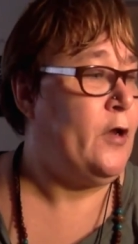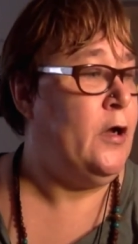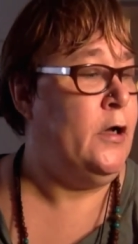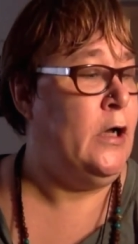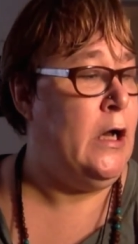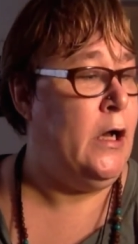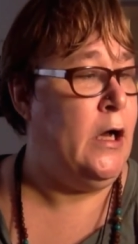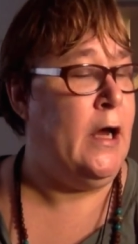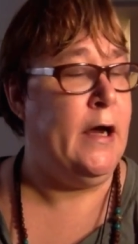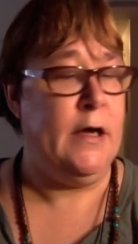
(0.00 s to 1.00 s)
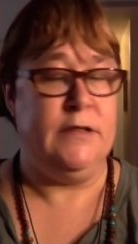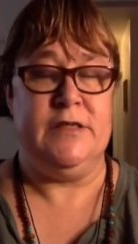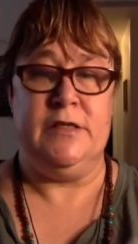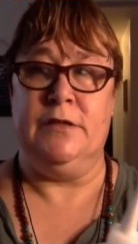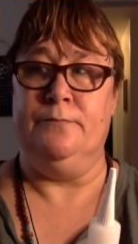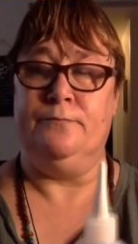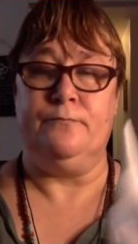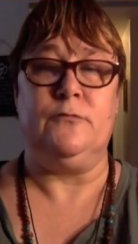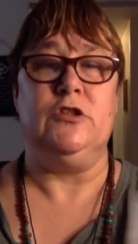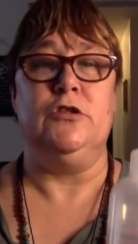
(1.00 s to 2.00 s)
uh, I got um,
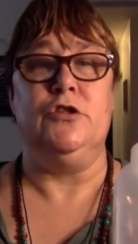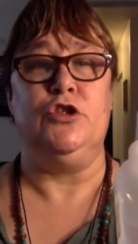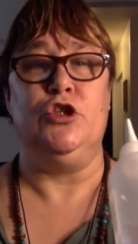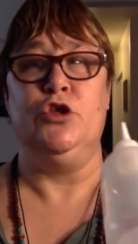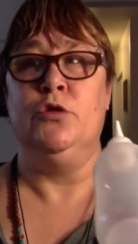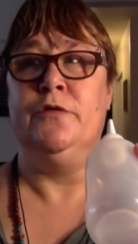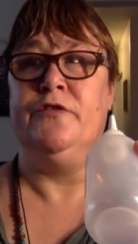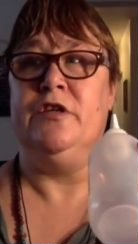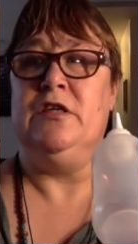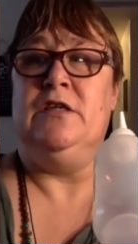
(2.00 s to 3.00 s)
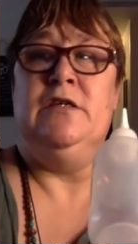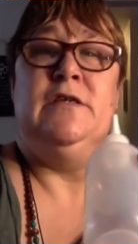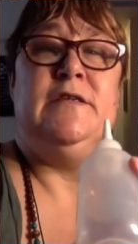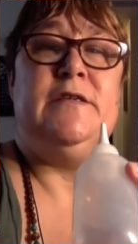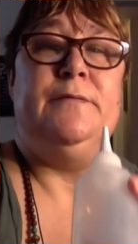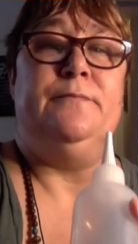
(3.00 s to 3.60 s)
two of these.